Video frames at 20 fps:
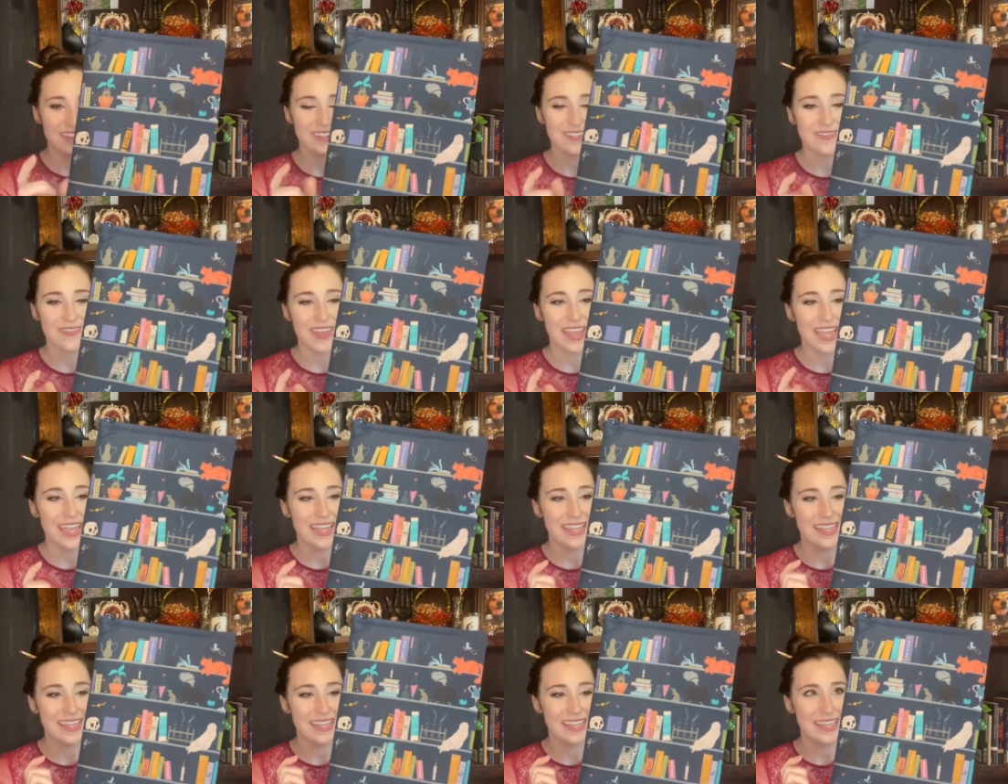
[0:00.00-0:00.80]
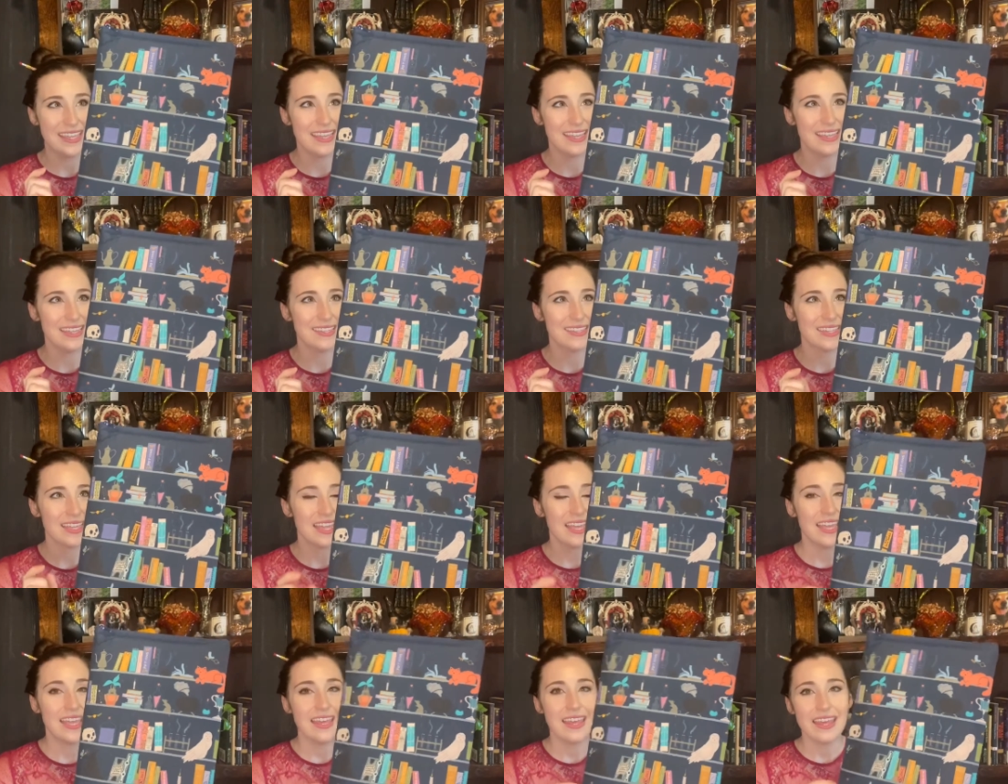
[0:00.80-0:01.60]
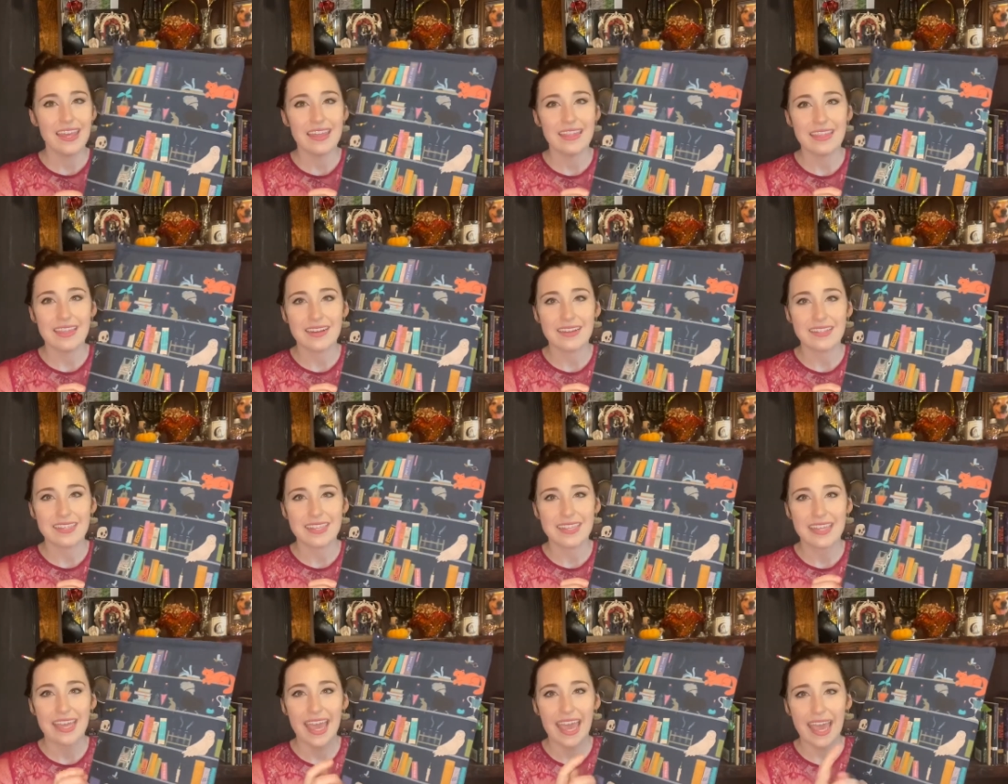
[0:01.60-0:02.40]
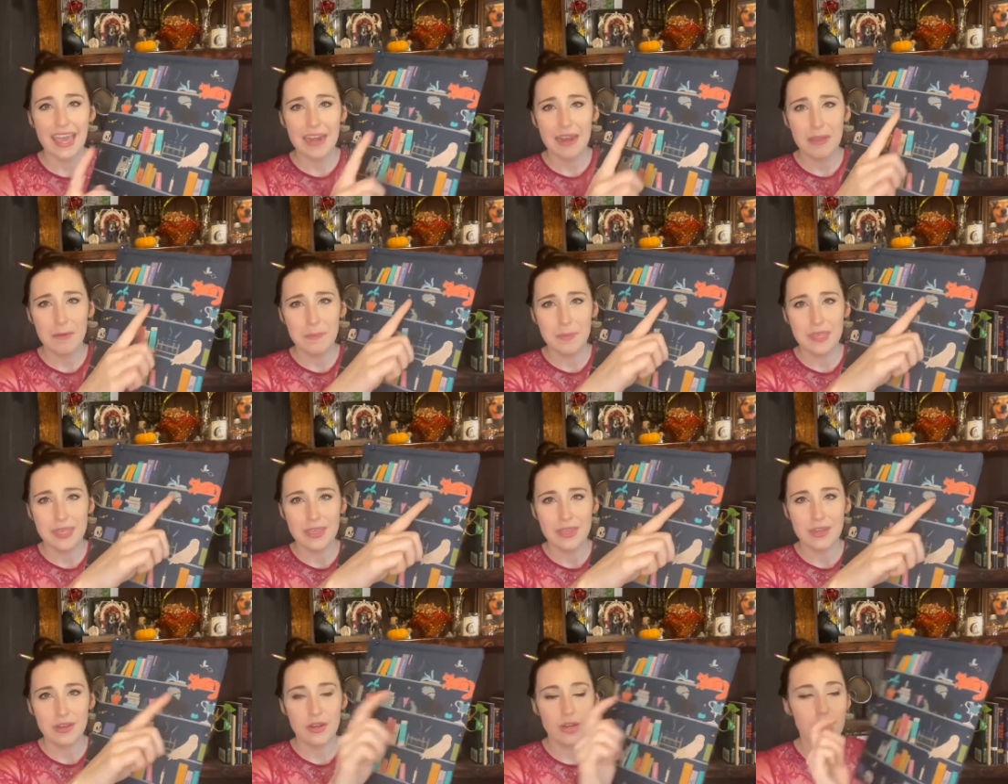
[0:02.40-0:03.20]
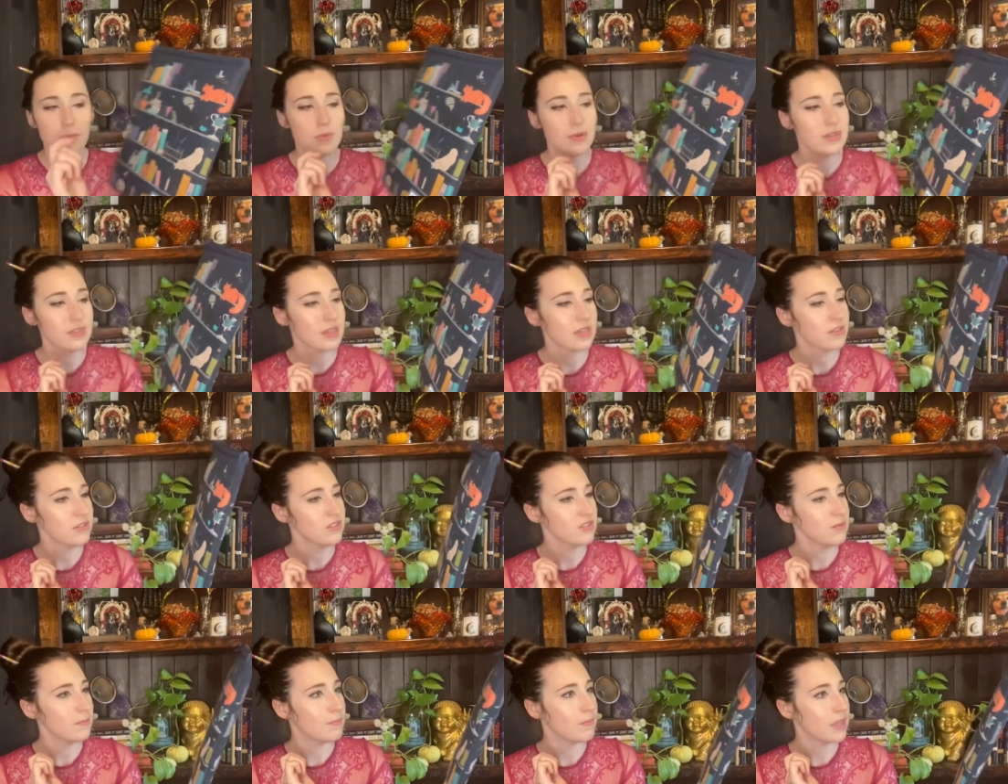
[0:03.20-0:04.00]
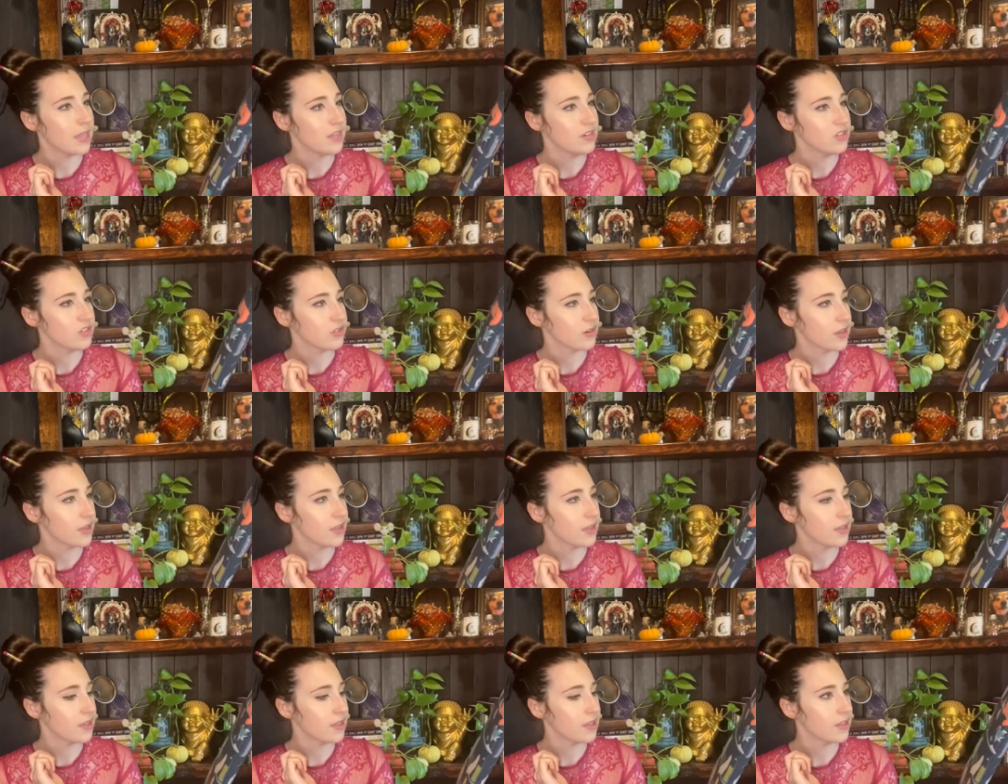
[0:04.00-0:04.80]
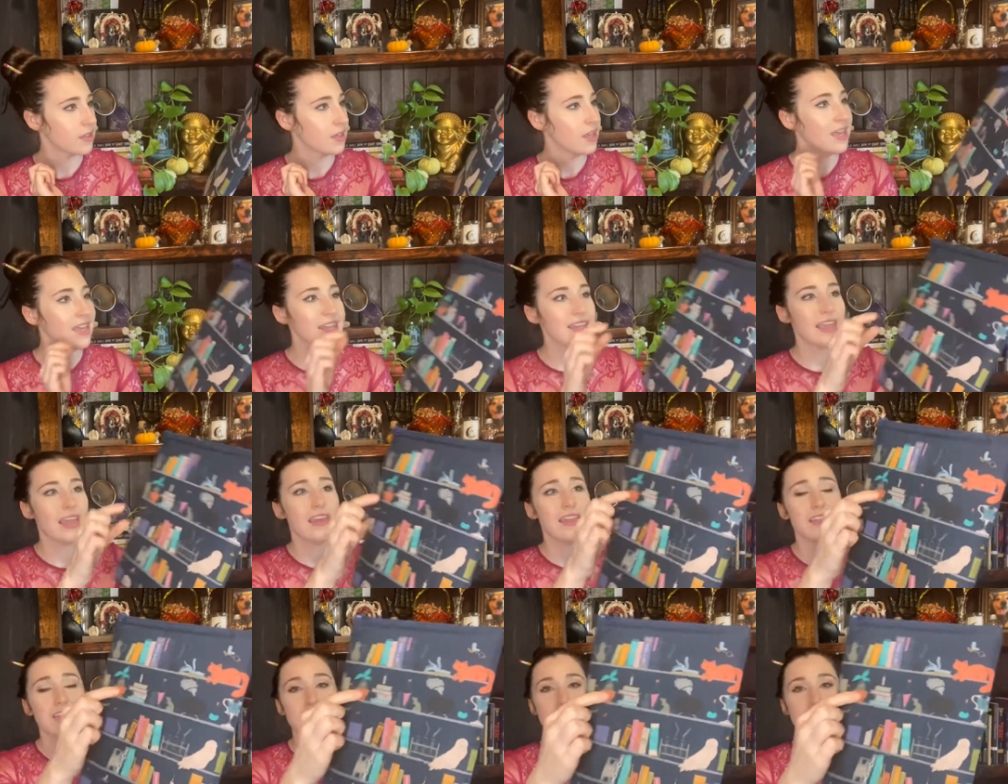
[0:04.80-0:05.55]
flying keys, and there's a cat up here, and there's a mandrake. Yeah, there's a